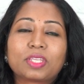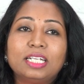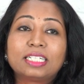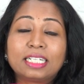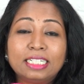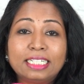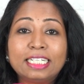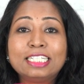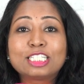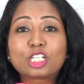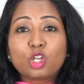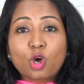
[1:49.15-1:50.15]
it
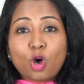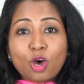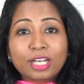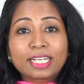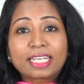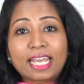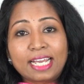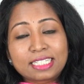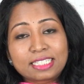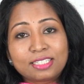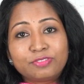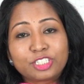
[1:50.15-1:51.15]
contains lauric
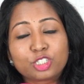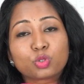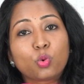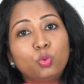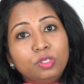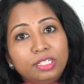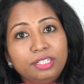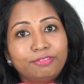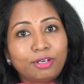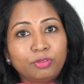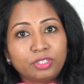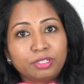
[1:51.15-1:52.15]
acid, which is only
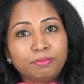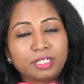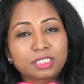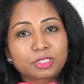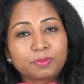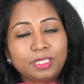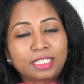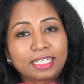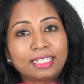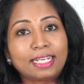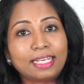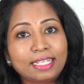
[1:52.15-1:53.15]
found in breast milk,
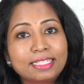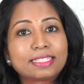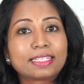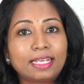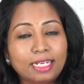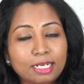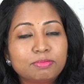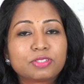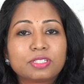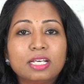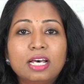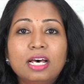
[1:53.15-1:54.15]
and hence
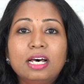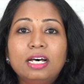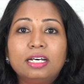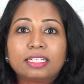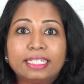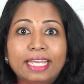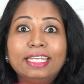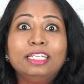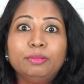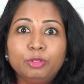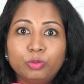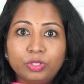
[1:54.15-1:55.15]
helps gain
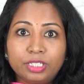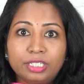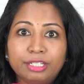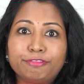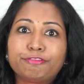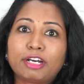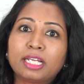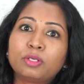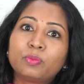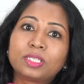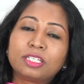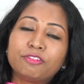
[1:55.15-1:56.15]
immunity,
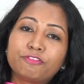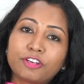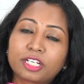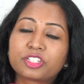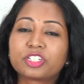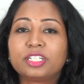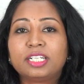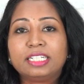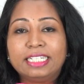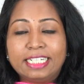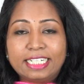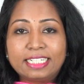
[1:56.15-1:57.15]
fight with infection and
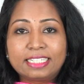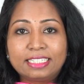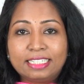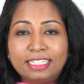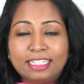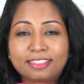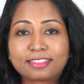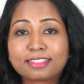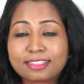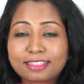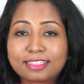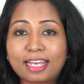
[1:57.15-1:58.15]

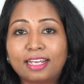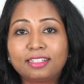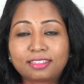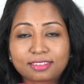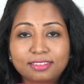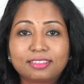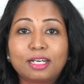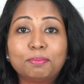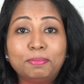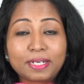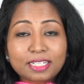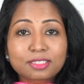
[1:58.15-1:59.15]
illnesses that a
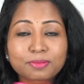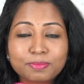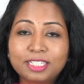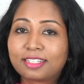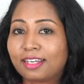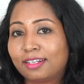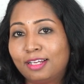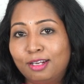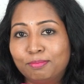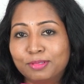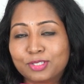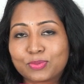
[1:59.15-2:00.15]
breast milk can
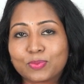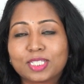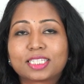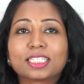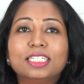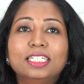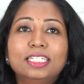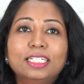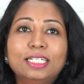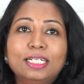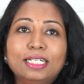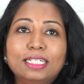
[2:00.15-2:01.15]
help us with.
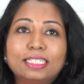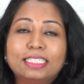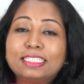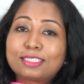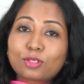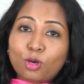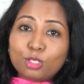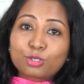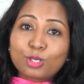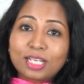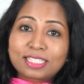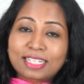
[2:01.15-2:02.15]
This
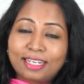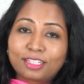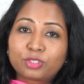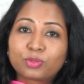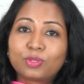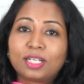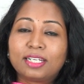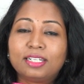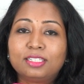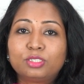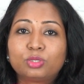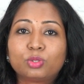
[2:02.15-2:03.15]
also has
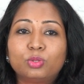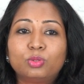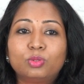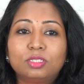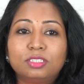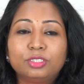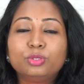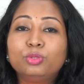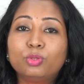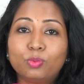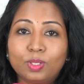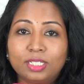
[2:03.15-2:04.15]
electrolytes. So
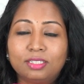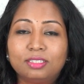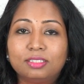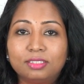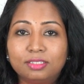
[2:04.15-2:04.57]
when